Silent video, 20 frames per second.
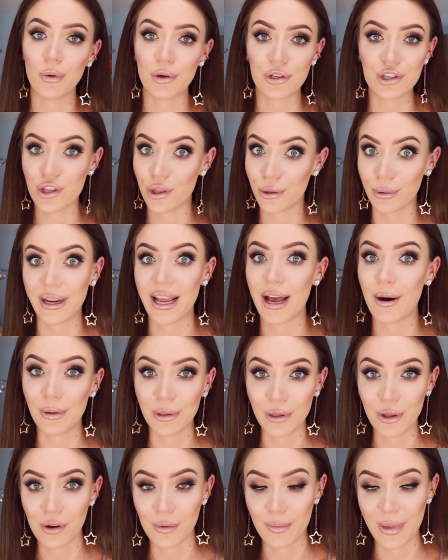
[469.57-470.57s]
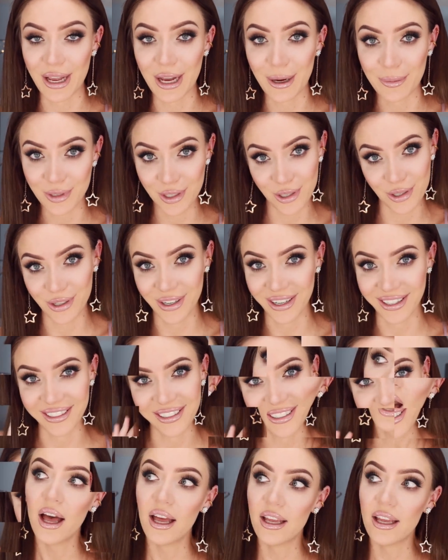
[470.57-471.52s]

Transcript: watch a 3-hour long makeup tutorial.